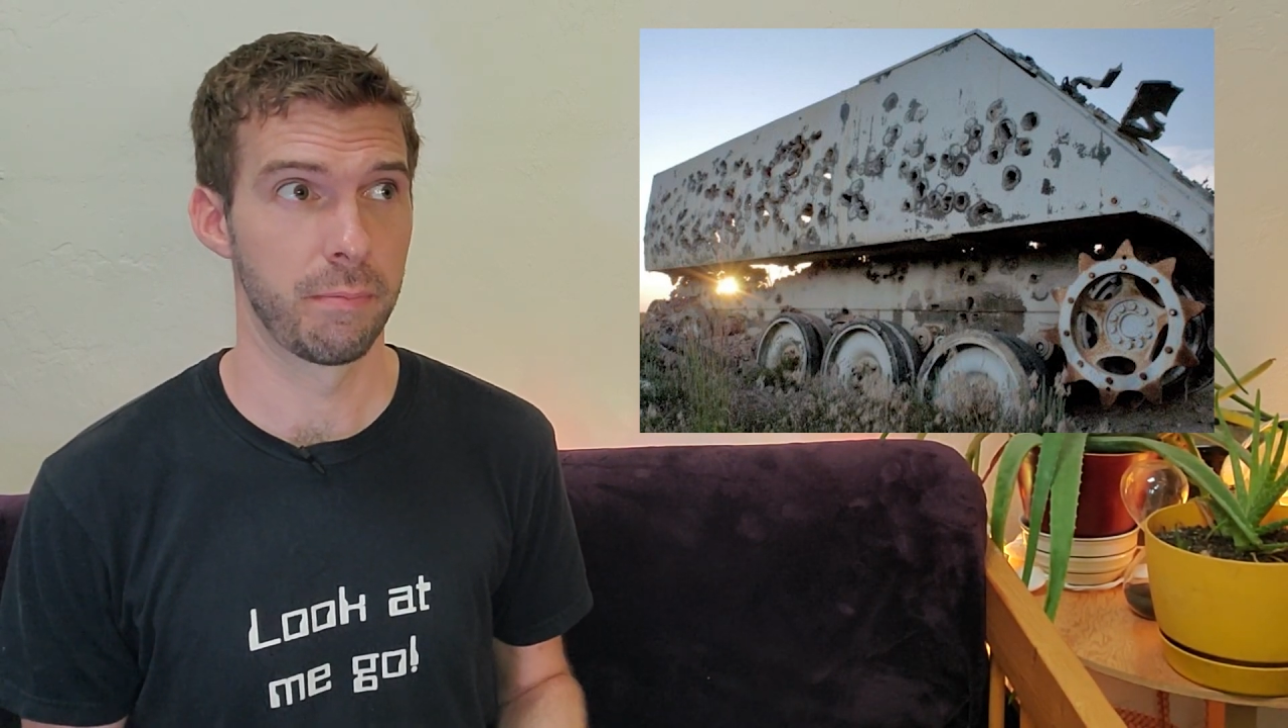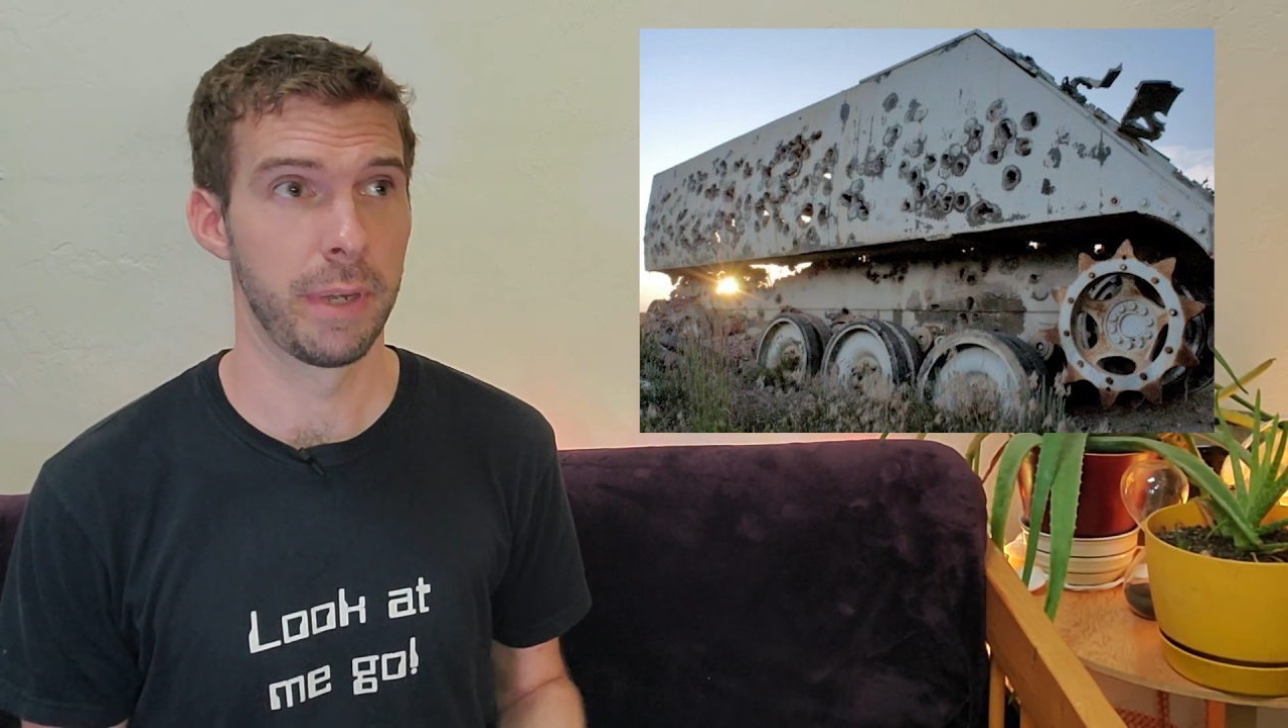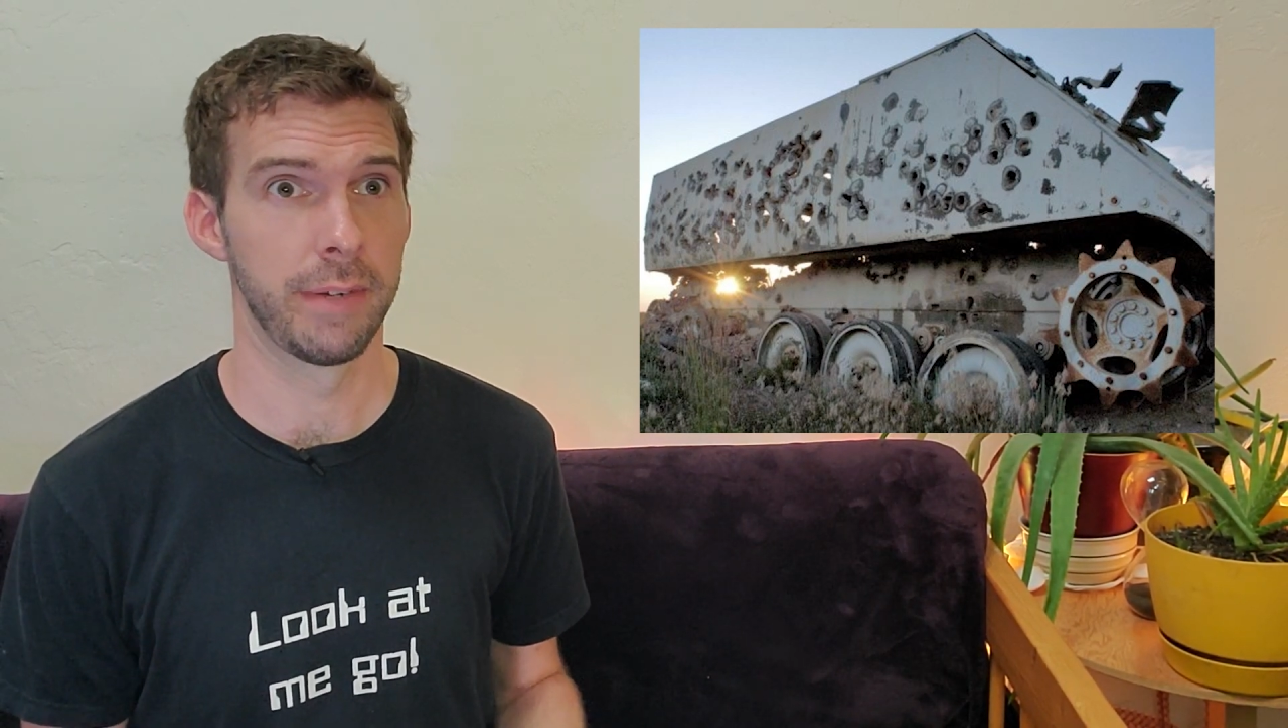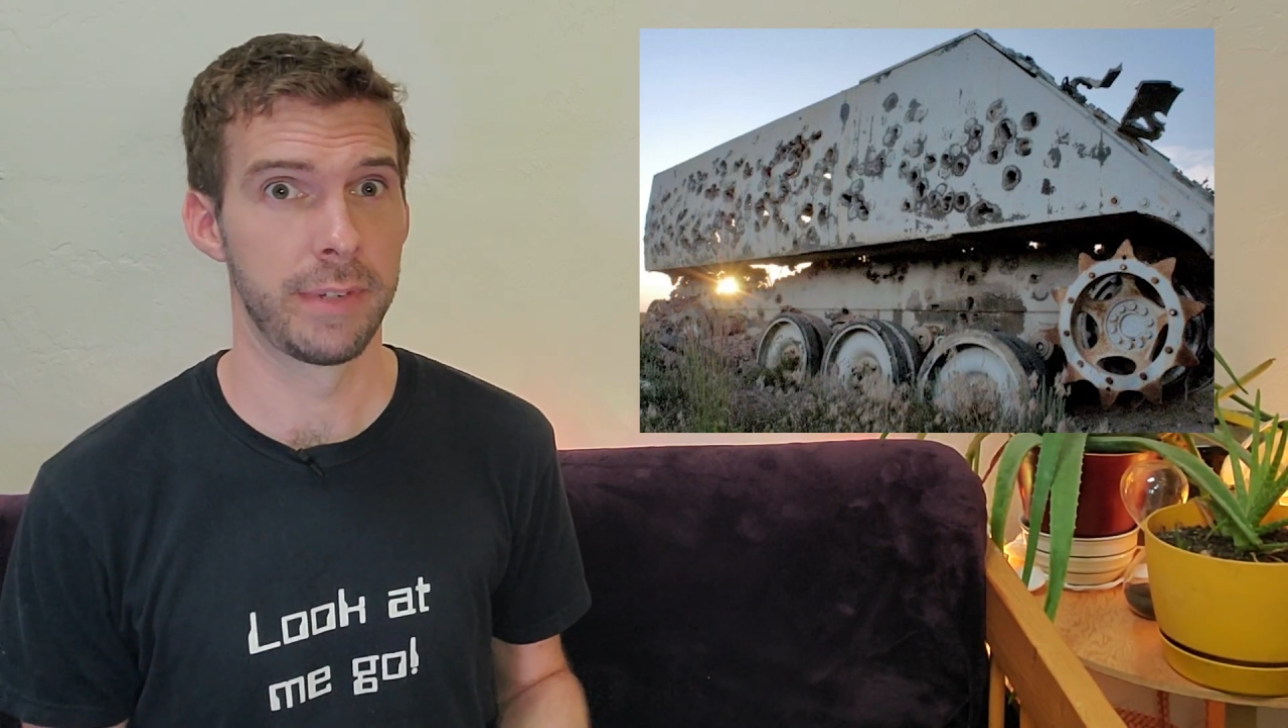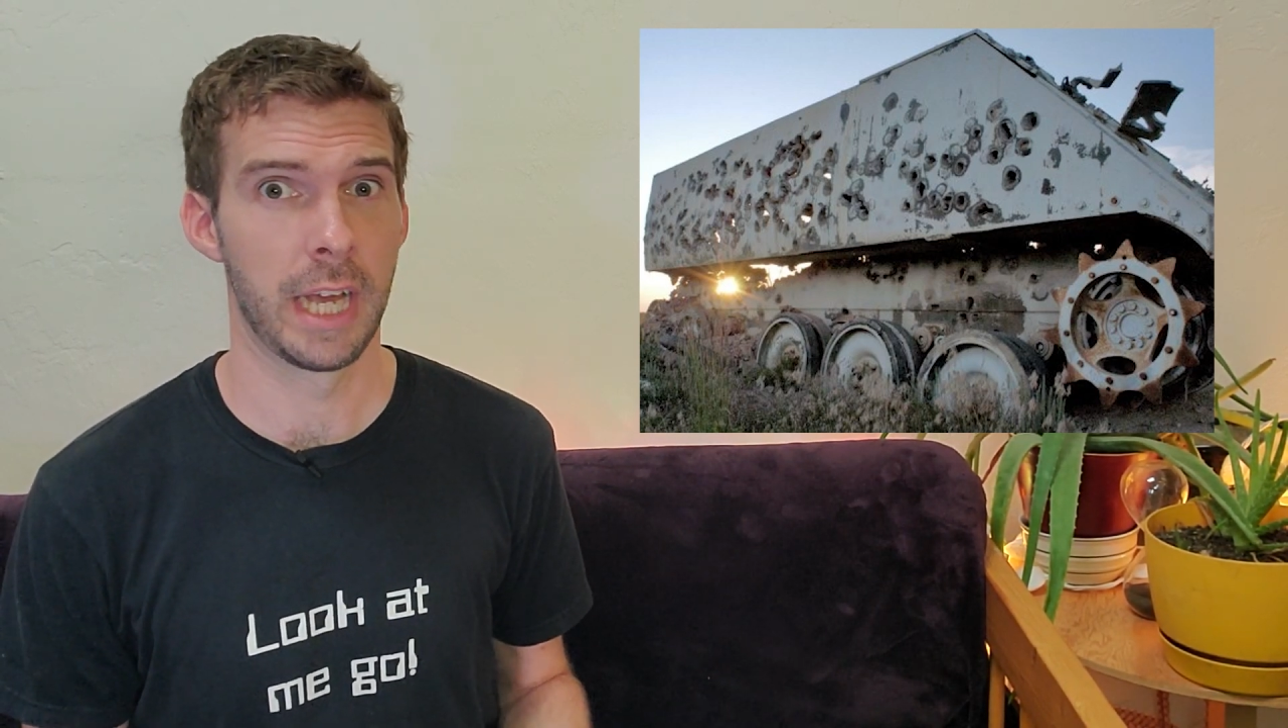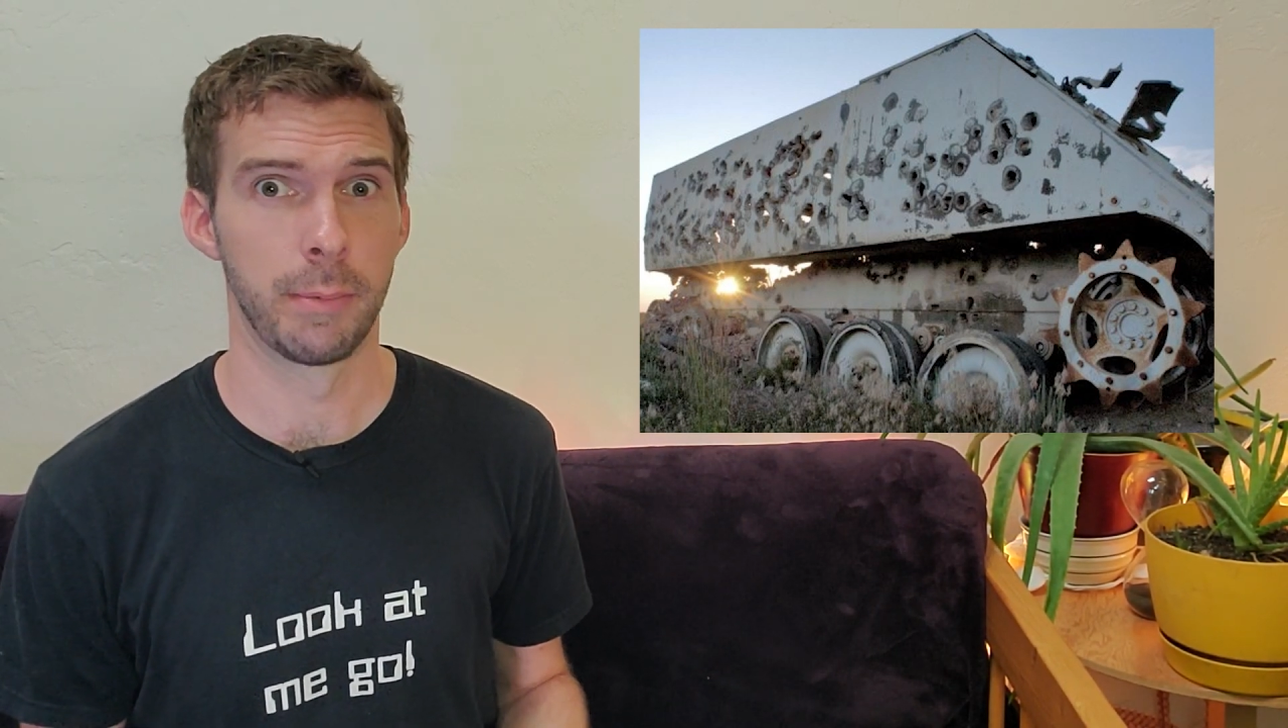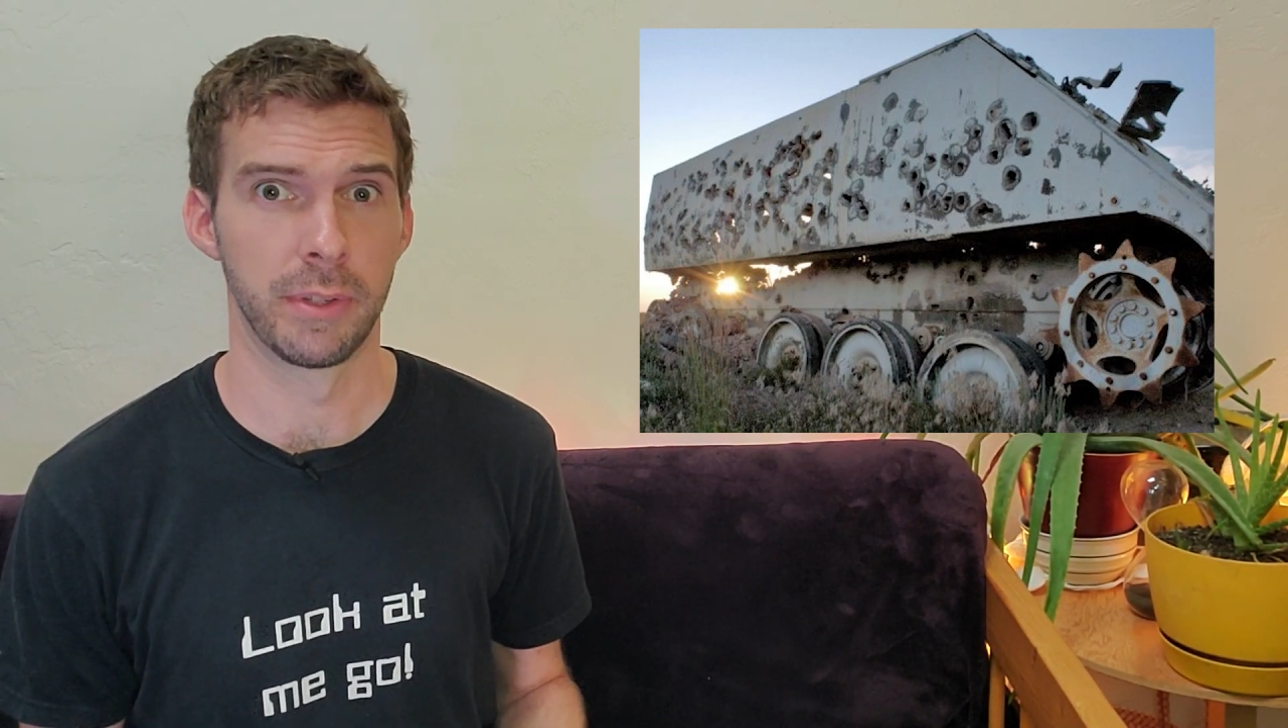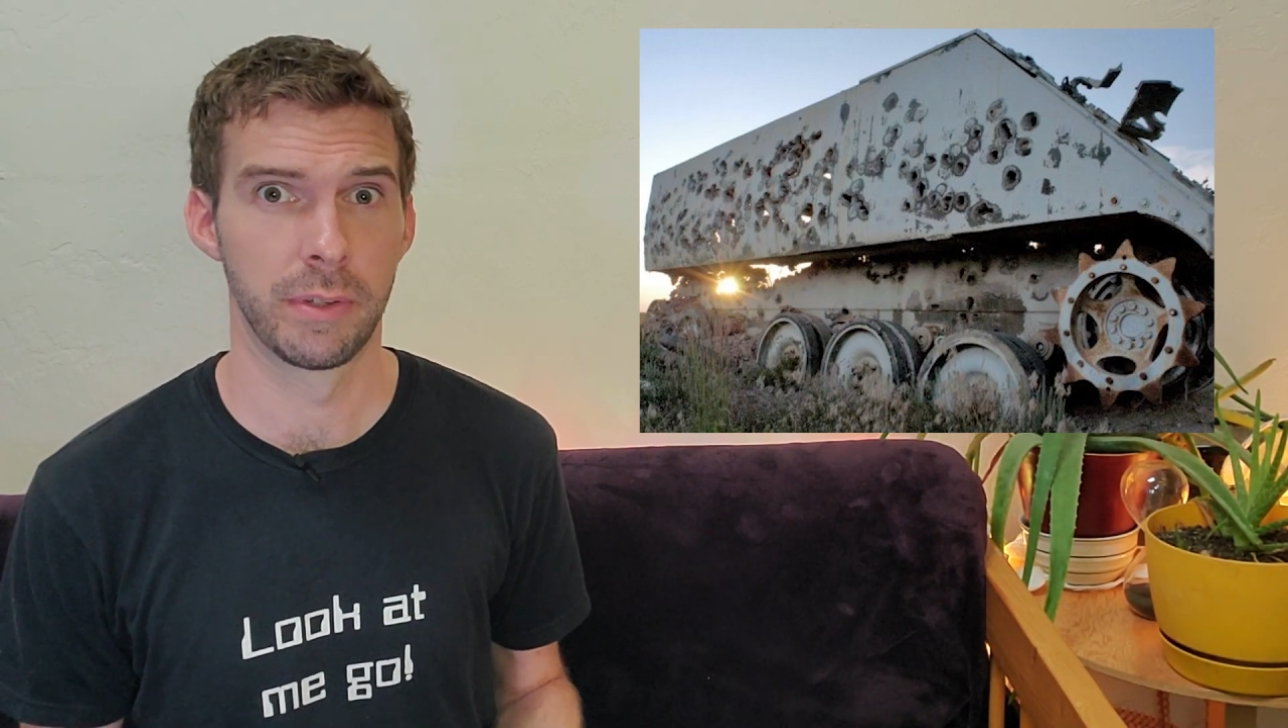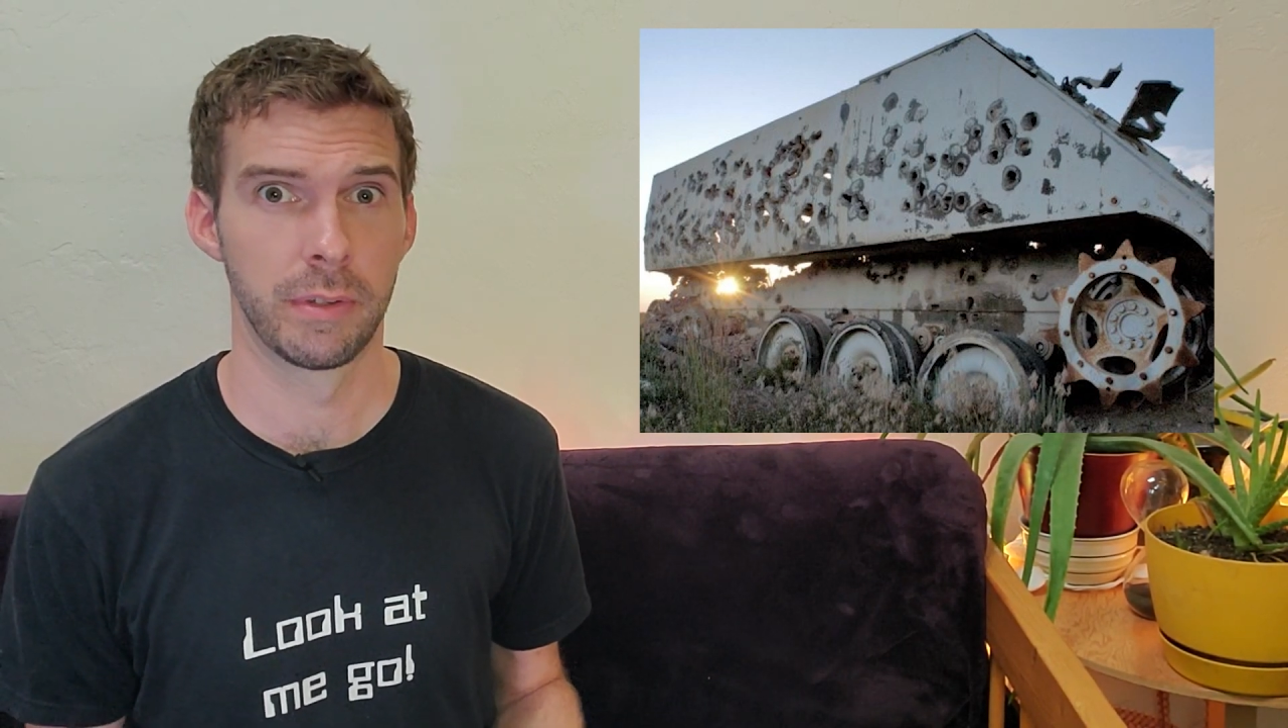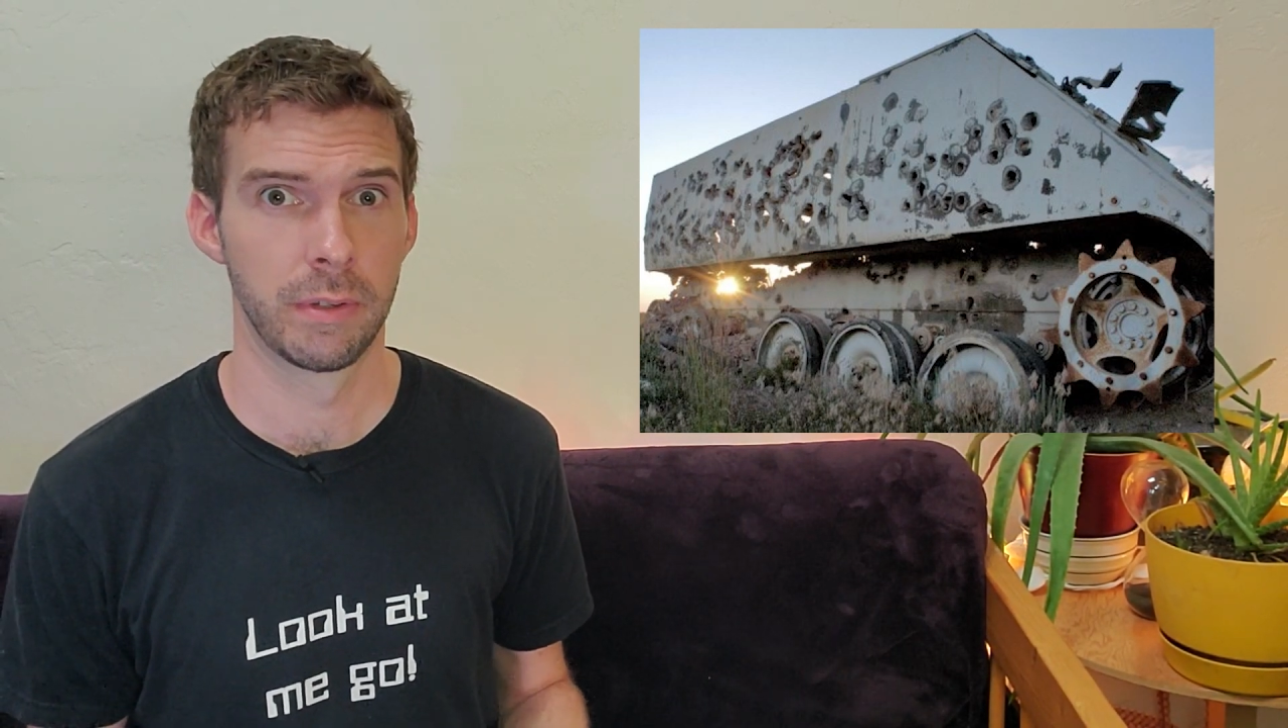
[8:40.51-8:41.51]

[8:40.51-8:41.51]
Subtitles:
made of diamonds.